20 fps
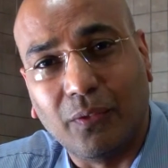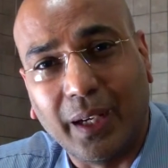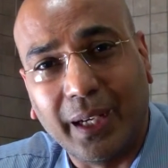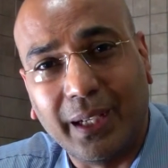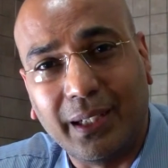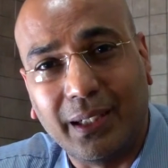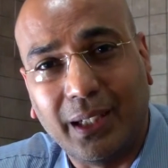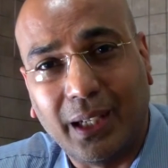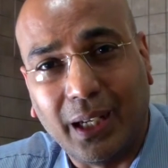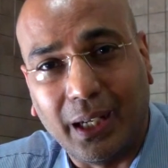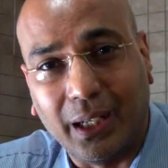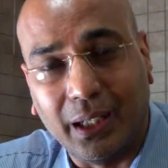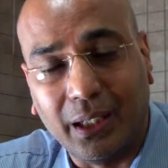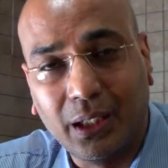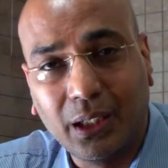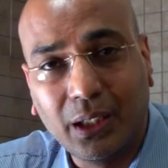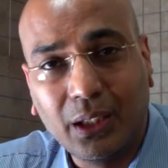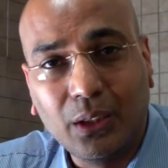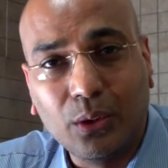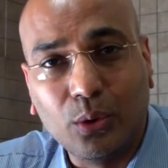white guy
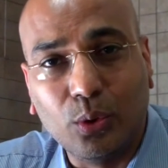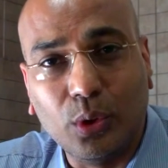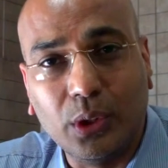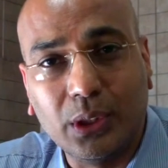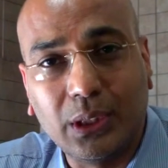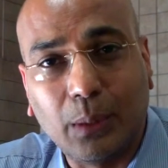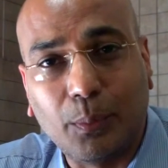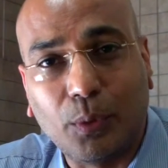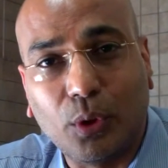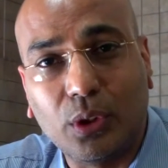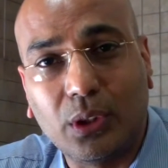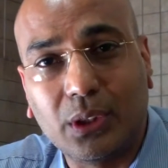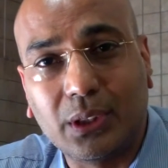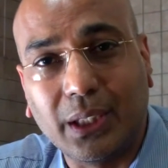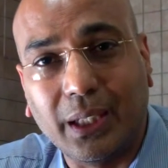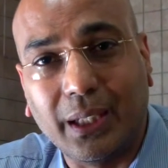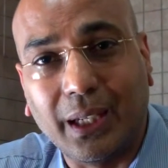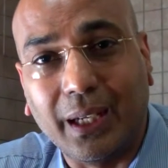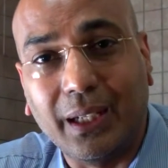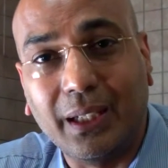who is about
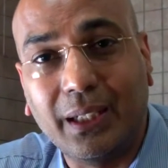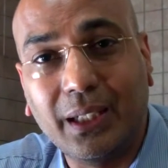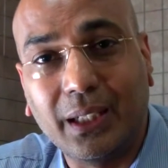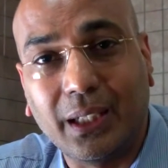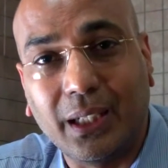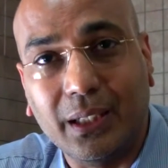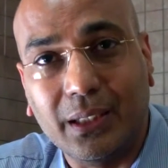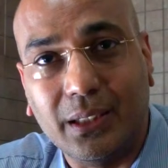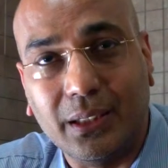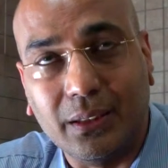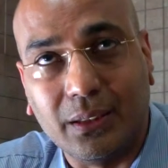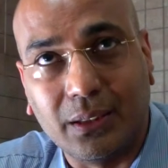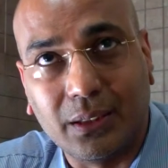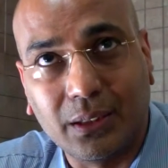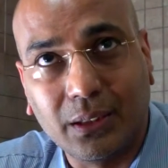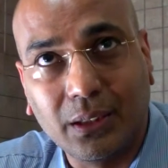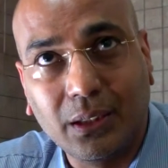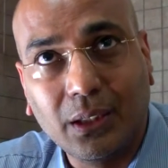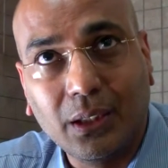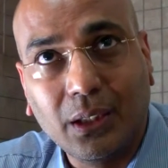say 90 kgs